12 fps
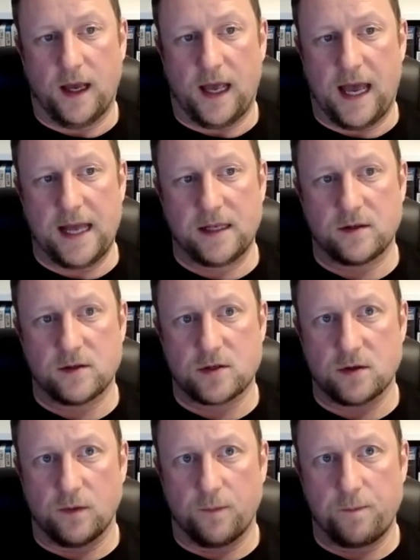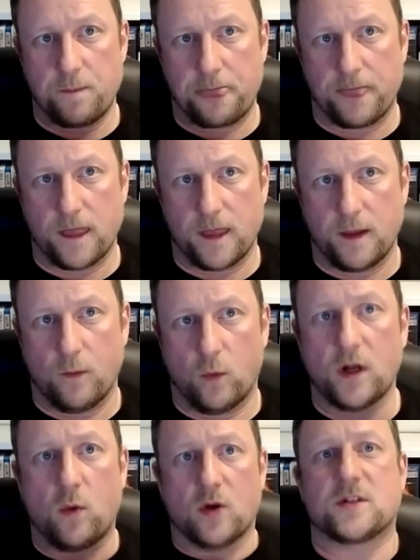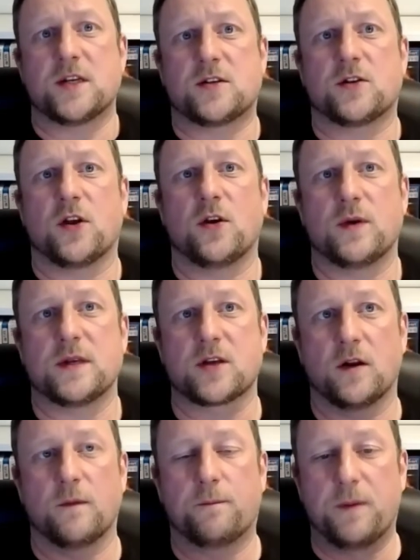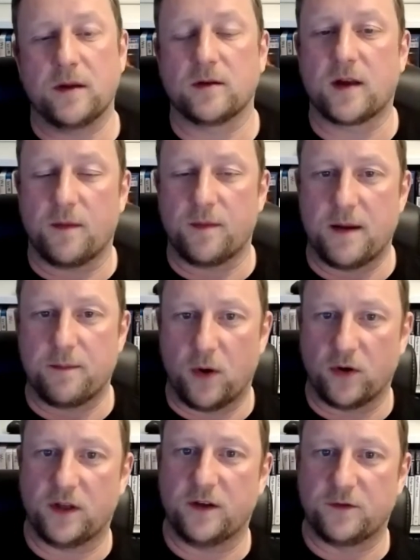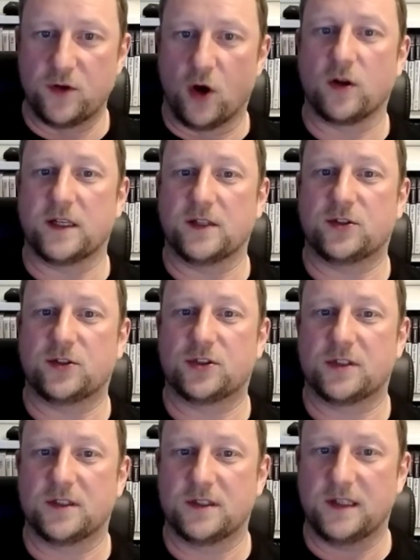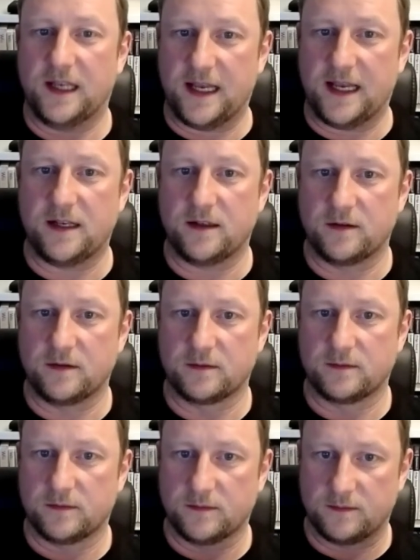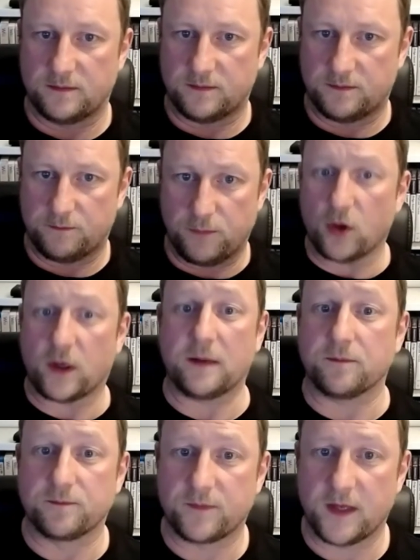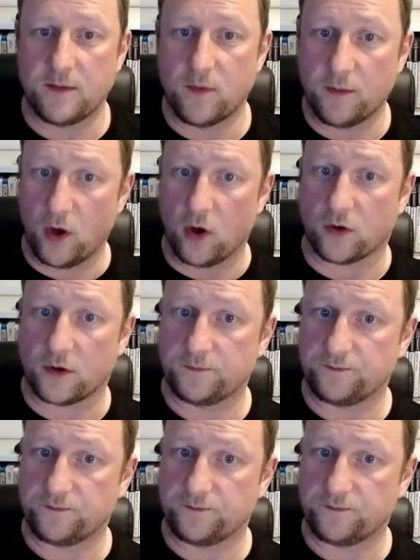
And what I wanted to do is kind of build up that body of knowledge in blogging in my blog.